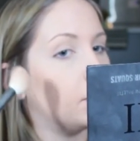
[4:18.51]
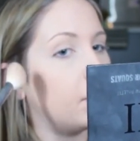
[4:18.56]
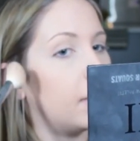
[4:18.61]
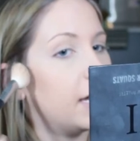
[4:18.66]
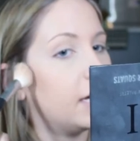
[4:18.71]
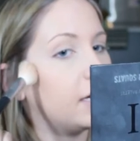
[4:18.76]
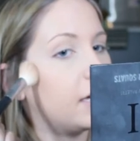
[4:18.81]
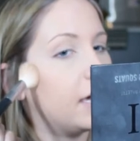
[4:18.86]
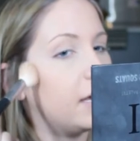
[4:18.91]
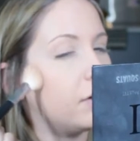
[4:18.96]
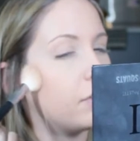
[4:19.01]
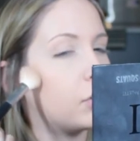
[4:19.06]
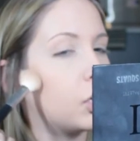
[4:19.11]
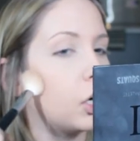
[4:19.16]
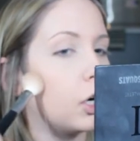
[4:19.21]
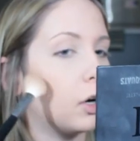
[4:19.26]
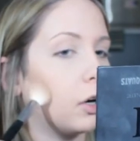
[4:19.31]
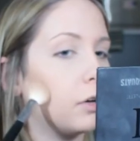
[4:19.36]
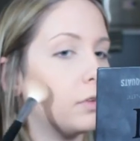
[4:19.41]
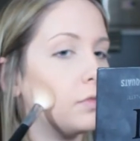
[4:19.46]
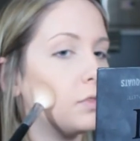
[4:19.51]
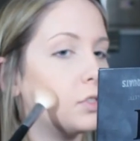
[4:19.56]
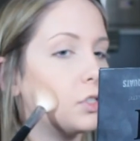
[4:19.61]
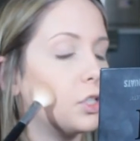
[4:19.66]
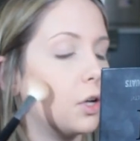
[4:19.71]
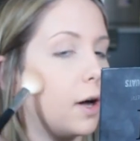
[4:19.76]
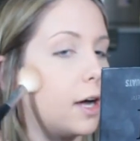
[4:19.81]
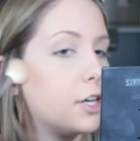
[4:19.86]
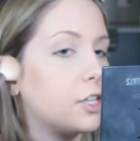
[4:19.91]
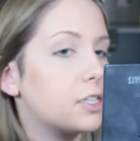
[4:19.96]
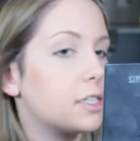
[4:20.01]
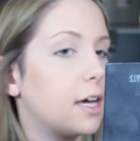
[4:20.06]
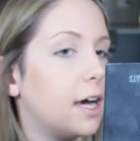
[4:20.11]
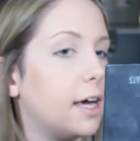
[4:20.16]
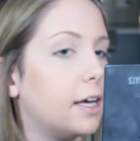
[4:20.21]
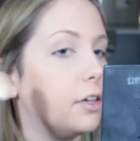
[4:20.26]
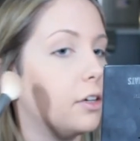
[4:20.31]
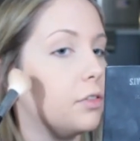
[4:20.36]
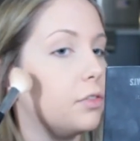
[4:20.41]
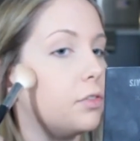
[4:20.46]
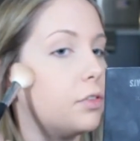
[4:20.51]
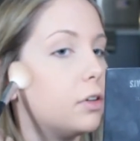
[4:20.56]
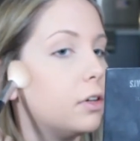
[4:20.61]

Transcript: Mine kind of curves, so I just kind of